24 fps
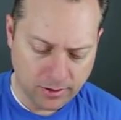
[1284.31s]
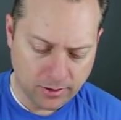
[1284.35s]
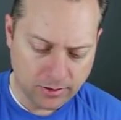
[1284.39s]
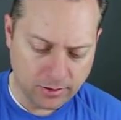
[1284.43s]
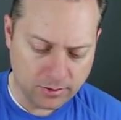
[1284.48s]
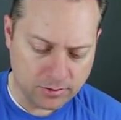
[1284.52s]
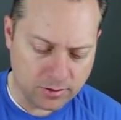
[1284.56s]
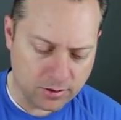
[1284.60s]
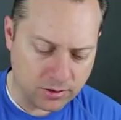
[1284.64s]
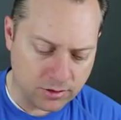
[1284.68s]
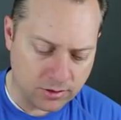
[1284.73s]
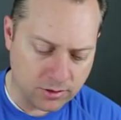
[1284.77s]

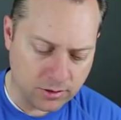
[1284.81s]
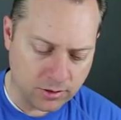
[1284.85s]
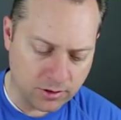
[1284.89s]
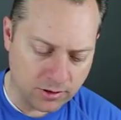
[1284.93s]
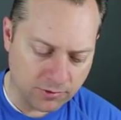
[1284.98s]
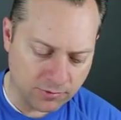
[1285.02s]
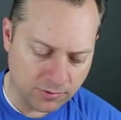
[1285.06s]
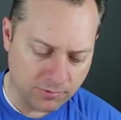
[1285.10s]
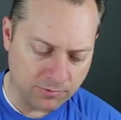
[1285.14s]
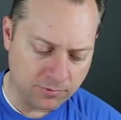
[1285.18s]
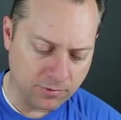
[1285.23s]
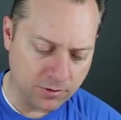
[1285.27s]
Those are the two
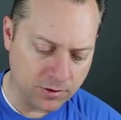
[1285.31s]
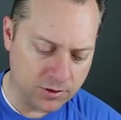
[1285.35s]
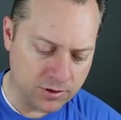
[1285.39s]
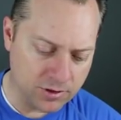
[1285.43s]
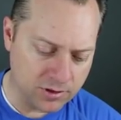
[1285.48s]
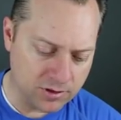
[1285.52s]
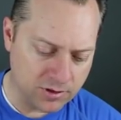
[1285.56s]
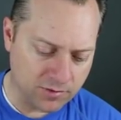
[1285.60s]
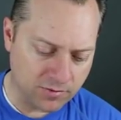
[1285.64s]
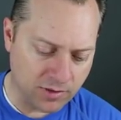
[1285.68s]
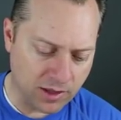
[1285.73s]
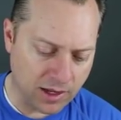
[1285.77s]
different
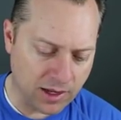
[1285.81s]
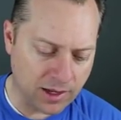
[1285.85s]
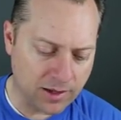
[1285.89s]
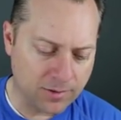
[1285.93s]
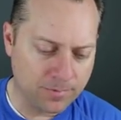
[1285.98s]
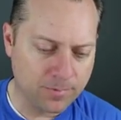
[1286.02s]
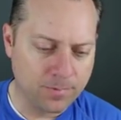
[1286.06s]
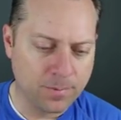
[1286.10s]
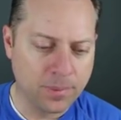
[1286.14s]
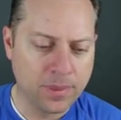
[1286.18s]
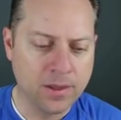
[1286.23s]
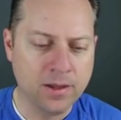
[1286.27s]
versions of
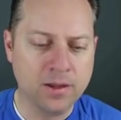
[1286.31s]
that.